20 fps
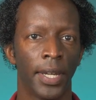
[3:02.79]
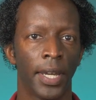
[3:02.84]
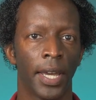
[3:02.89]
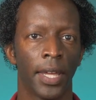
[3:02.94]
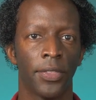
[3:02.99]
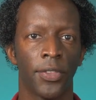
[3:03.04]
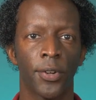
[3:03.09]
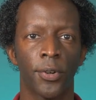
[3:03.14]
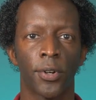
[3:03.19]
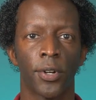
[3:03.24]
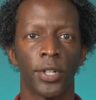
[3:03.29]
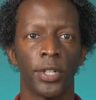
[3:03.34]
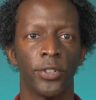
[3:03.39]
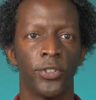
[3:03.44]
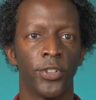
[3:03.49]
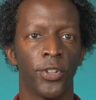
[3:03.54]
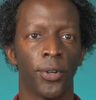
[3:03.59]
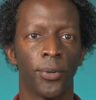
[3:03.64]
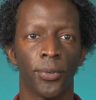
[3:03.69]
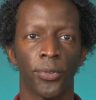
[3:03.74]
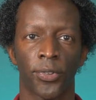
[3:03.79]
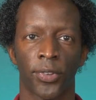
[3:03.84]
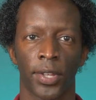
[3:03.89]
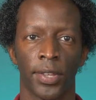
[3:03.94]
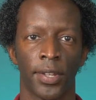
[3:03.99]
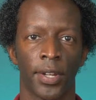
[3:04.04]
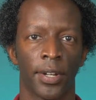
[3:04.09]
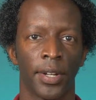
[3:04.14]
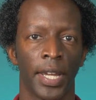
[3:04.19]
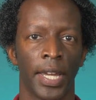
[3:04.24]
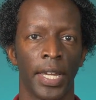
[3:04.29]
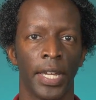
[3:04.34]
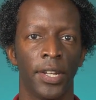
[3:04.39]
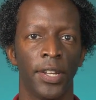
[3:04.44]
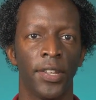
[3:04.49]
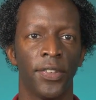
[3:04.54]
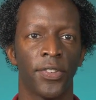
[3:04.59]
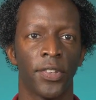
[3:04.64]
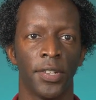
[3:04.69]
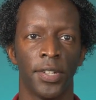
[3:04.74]
And there are adults in their
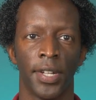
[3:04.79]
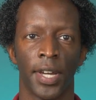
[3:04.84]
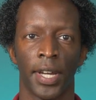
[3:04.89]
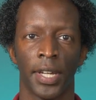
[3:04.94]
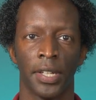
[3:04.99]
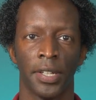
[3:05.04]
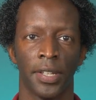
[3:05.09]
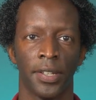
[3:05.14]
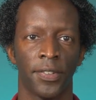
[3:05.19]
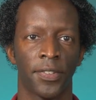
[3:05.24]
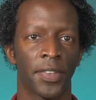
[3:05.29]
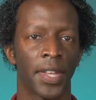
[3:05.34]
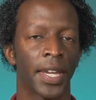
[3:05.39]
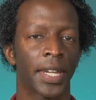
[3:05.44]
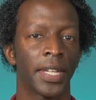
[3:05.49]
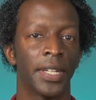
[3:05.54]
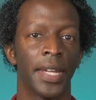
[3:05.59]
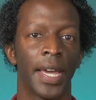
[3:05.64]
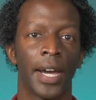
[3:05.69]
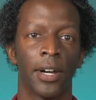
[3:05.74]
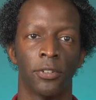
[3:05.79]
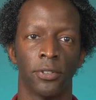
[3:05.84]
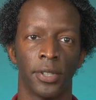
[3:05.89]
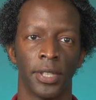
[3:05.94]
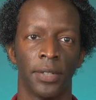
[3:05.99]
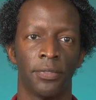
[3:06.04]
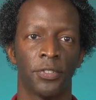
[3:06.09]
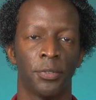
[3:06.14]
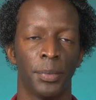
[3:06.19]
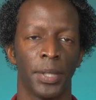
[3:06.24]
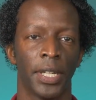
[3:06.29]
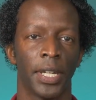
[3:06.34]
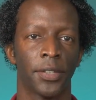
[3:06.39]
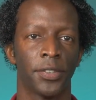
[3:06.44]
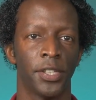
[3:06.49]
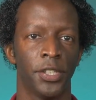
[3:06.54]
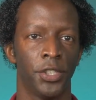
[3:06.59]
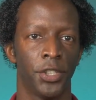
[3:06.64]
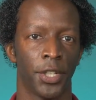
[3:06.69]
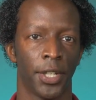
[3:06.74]
80s and 90s that can outlift me at
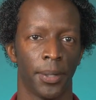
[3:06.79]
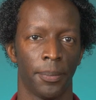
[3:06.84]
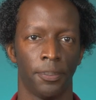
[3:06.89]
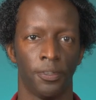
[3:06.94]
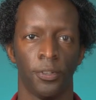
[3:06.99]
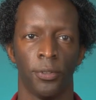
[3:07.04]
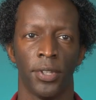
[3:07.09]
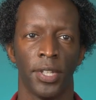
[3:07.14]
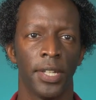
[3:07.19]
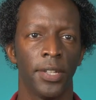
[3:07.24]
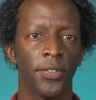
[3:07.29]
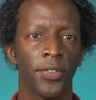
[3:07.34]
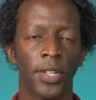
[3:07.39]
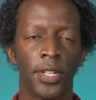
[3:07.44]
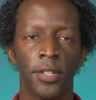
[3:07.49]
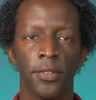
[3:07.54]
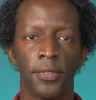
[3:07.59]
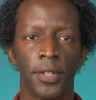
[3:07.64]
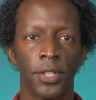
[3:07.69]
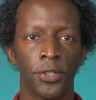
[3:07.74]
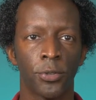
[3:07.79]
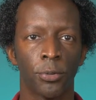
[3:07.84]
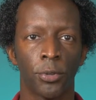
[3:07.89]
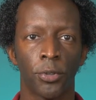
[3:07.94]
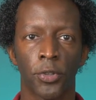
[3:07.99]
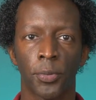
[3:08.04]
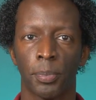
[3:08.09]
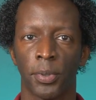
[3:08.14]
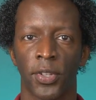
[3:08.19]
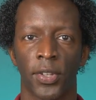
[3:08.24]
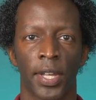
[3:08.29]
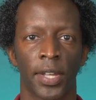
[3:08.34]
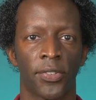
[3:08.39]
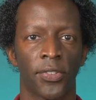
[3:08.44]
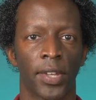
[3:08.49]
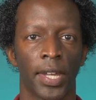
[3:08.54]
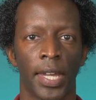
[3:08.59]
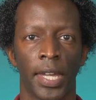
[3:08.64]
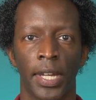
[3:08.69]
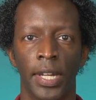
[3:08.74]
the gym. Do these individuals
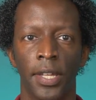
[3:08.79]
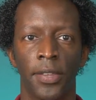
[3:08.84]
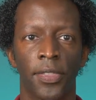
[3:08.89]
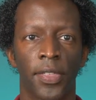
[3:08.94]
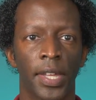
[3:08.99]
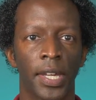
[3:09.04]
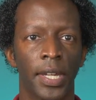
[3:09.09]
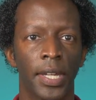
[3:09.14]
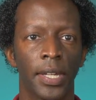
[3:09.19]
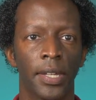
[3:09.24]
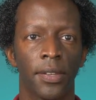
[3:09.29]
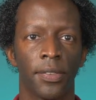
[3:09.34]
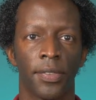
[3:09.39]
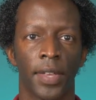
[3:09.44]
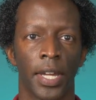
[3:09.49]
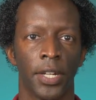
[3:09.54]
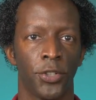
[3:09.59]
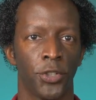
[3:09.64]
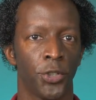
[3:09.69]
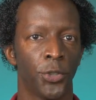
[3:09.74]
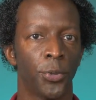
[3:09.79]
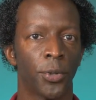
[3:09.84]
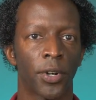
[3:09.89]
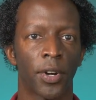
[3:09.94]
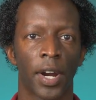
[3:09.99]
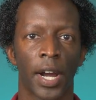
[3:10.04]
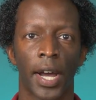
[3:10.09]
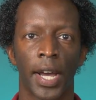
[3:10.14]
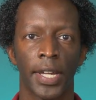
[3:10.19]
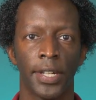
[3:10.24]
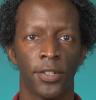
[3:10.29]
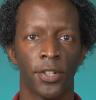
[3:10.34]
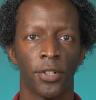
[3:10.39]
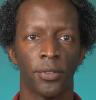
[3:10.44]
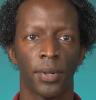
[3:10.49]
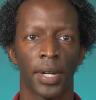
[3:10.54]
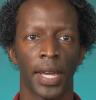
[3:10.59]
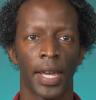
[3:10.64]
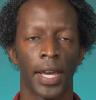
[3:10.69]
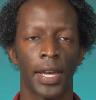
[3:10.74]
possess anything that you or I
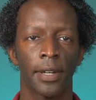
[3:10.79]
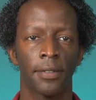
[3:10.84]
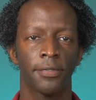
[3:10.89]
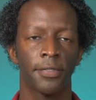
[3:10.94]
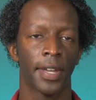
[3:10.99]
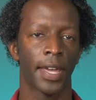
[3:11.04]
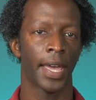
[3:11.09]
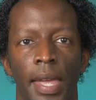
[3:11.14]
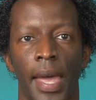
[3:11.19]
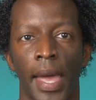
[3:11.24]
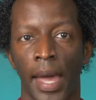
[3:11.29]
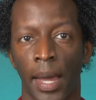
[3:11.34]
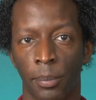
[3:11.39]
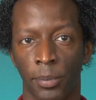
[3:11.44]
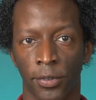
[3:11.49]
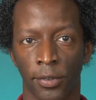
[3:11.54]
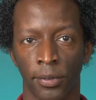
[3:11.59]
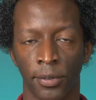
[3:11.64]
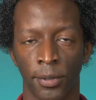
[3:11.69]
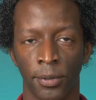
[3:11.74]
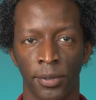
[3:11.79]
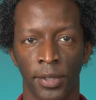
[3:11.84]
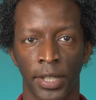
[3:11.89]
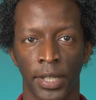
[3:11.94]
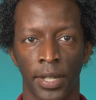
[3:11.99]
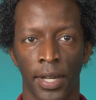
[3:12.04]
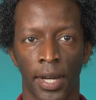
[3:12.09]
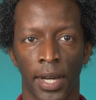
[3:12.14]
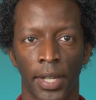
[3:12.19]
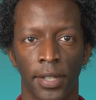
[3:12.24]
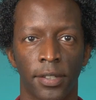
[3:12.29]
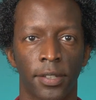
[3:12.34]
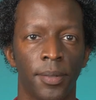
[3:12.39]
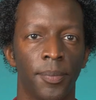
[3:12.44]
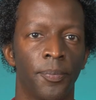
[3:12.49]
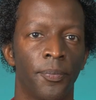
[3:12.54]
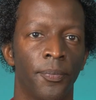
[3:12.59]
don't have? Absolutely not.